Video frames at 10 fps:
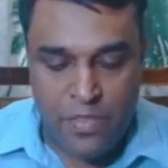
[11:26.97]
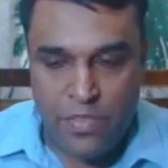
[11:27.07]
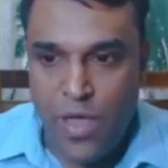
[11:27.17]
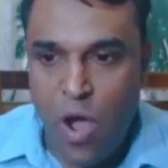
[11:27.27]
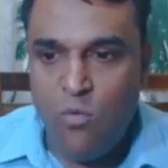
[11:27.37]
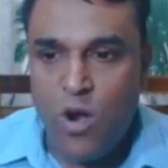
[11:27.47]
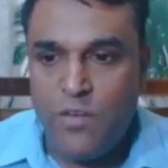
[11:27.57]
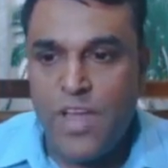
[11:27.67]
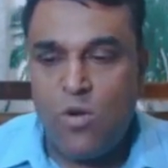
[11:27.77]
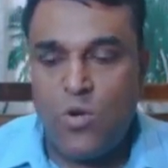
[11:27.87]
Now what
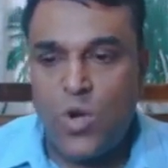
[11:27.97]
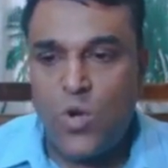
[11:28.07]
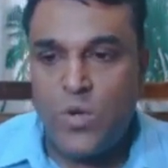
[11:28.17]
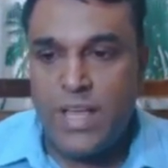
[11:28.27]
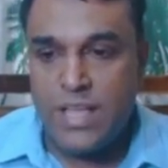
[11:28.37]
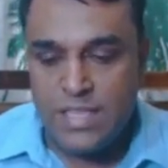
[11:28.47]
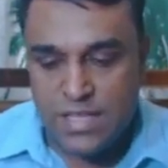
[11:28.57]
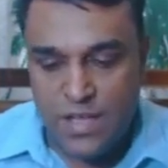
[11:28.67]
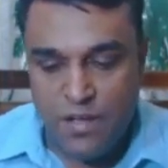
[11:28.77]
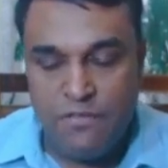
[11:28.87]
we are going to do is
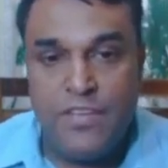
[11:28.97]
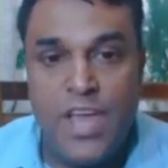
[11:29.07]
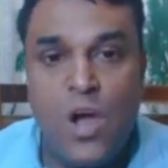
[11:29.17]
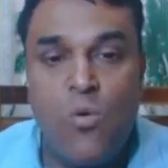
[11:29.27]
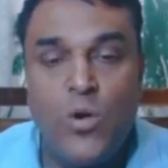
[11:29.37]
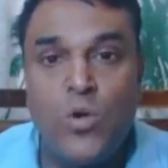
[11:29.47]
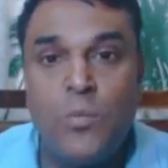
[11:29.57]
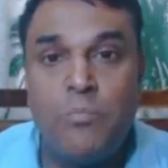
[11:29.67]
we are going to